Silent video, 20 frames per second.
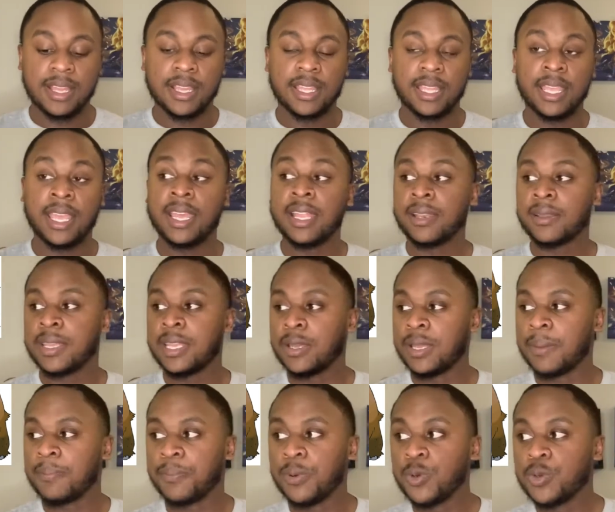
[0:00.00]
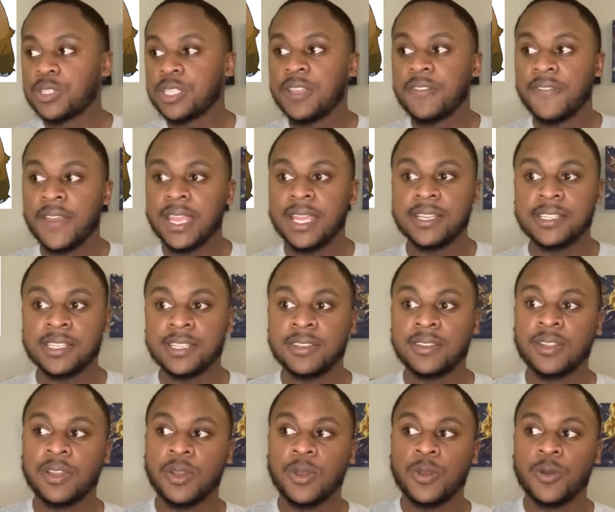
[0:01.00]
It boosts
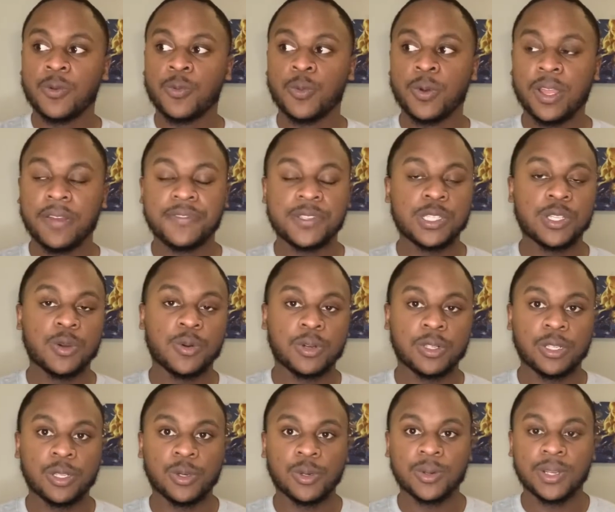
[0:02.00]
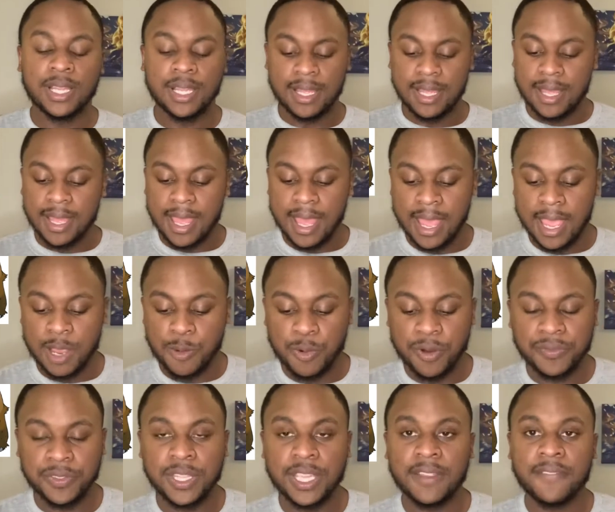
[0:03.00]
evasion with Snow Cloak, and
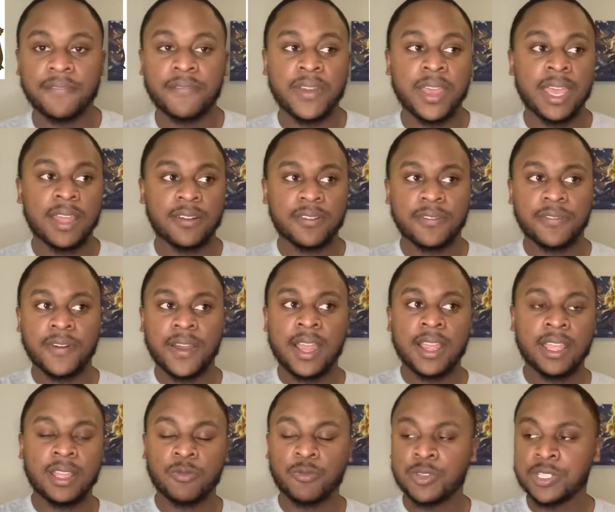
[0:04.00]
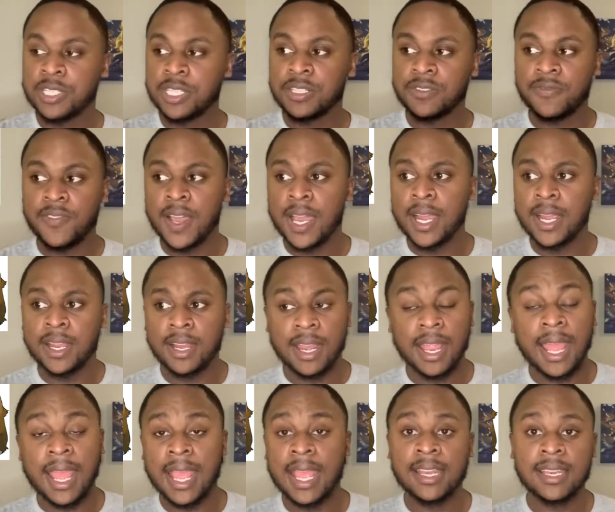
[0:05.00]
with Thick Fat, it resists fire
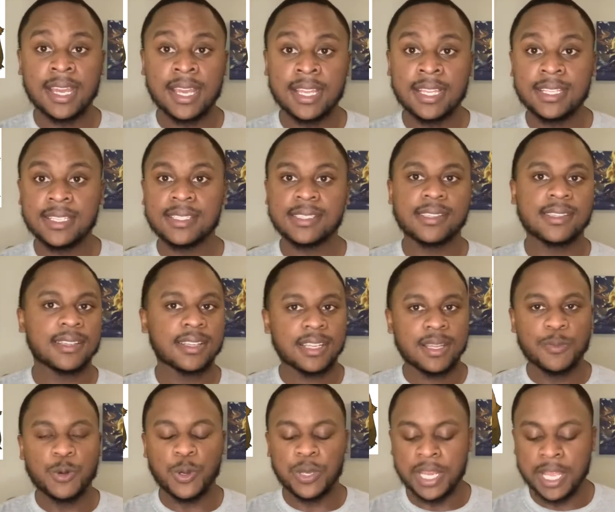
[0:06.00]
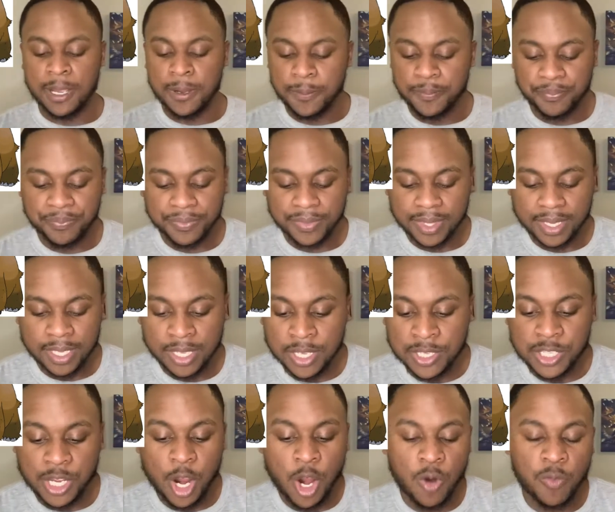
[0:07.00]
and ice. Come on now.
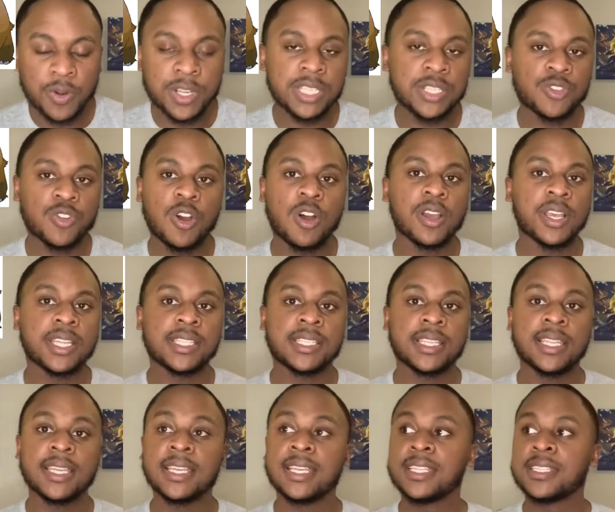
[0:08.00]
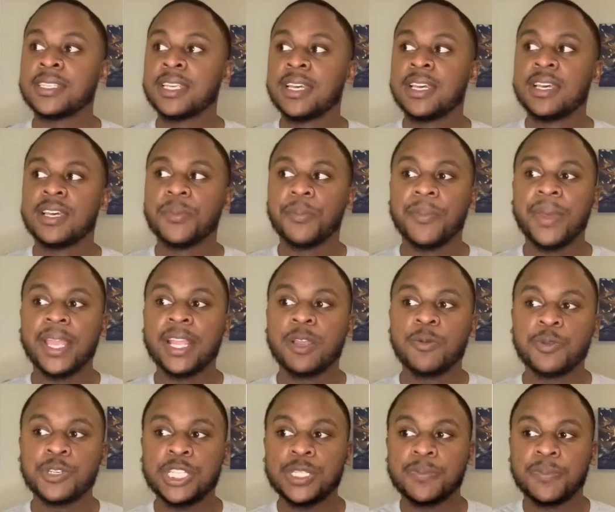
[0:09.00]
It's already strong as it is. Mega
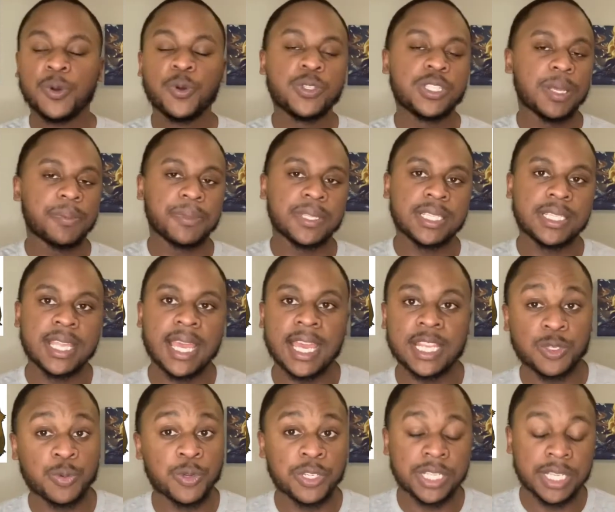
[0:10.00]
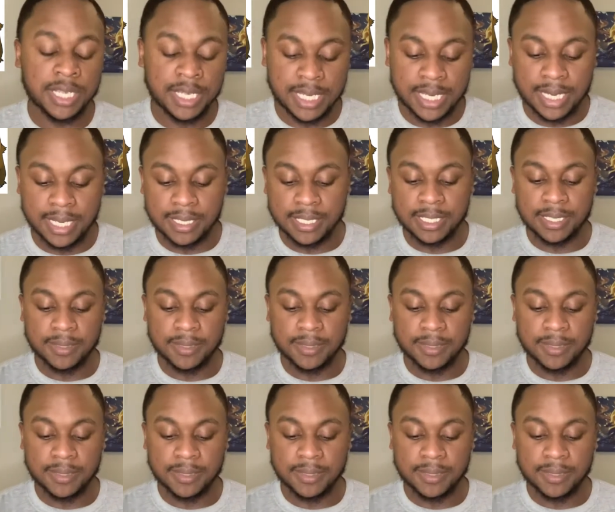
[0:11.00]
would just boost up the stats, which it needs.